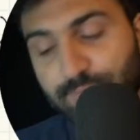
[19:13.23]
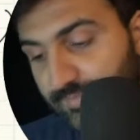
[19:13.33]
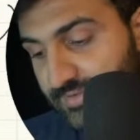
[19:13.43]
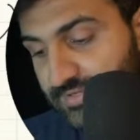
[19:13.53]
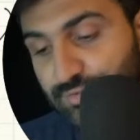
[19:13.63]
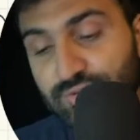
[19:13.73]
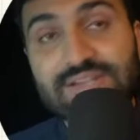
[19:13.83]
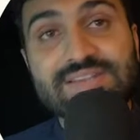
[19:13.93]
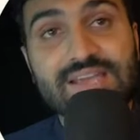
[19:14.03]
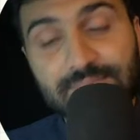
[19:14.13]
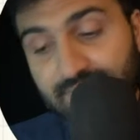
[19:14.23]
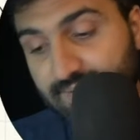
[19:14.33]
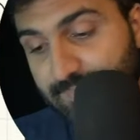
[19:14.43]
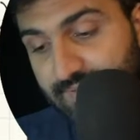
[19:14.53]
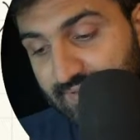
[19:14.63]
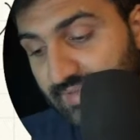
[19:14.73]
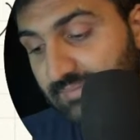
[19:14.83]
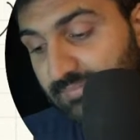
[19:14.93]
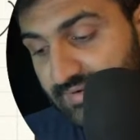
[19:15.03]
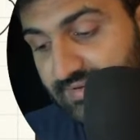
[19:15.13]
promise to the timer API,
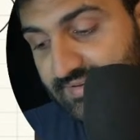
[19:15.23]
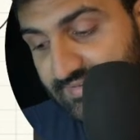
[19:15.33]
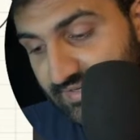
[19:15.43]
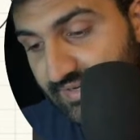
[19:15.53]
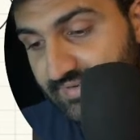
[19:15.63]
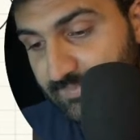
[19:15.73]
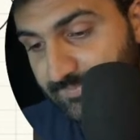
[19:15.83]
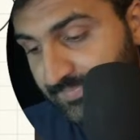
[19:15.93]
but instead